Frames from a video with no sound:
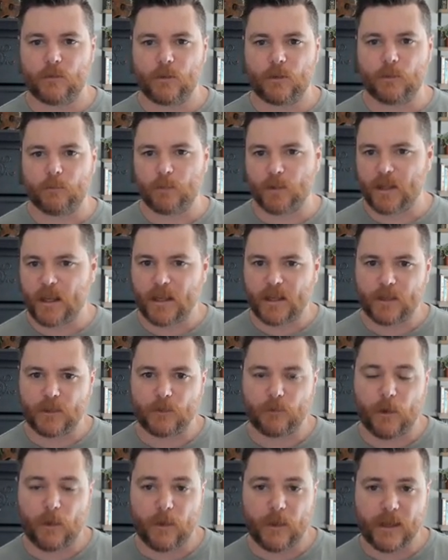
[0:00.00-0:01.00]
could put that
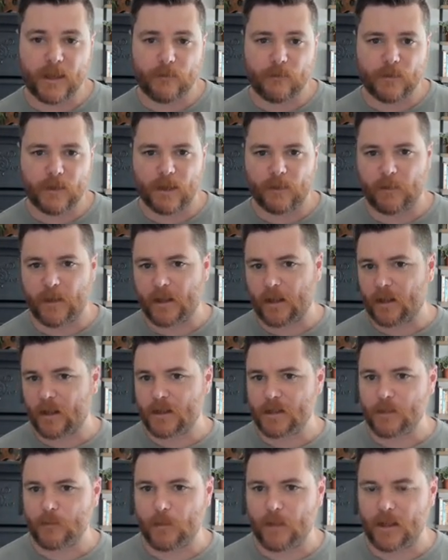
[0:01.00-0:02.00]
into a theme and make a
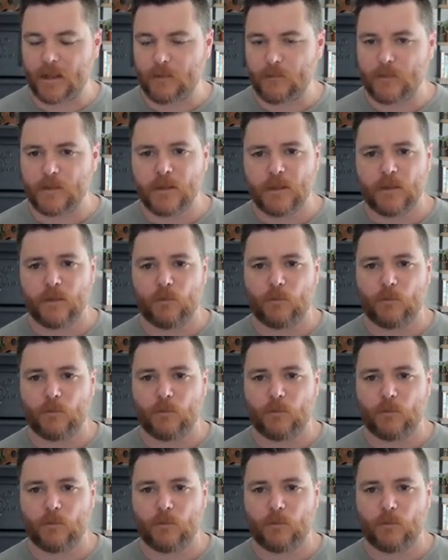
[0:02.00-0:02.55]
custom theme.